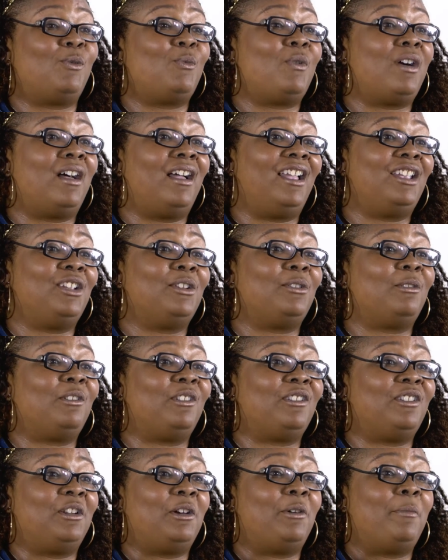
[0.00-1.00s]
why
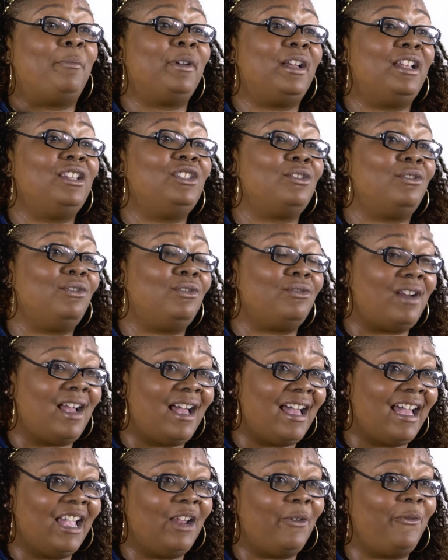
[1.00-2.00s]
your, buds are
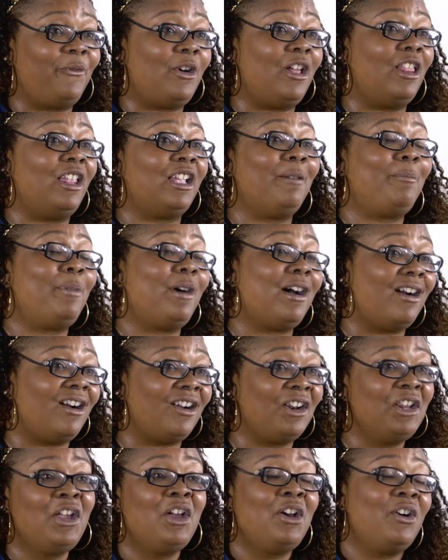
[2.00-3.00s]
dry or falling
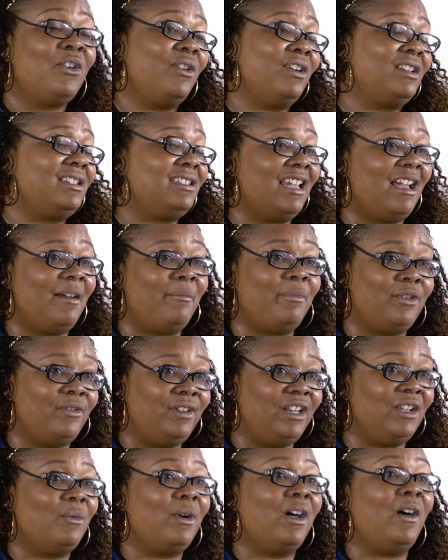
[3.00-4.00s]
apart or it's not
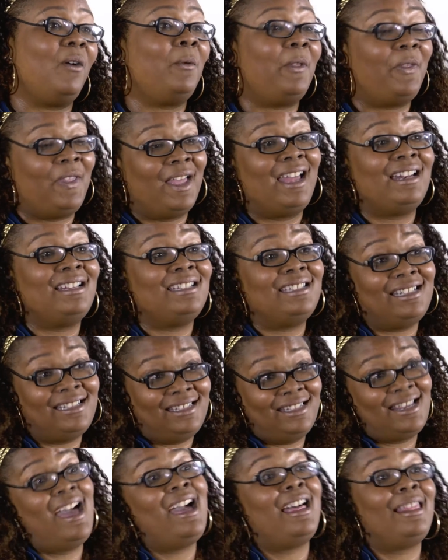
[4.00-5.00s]
burning well. Well, that is
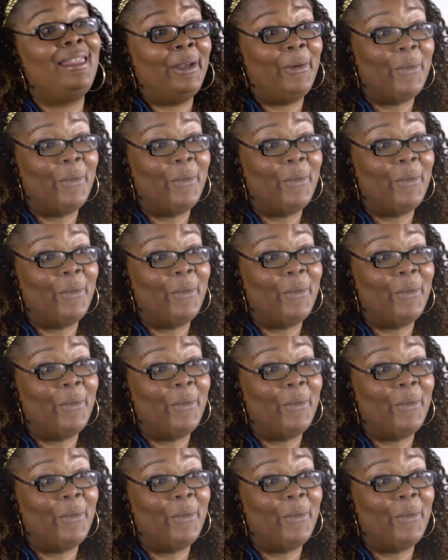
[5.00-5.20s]
exactly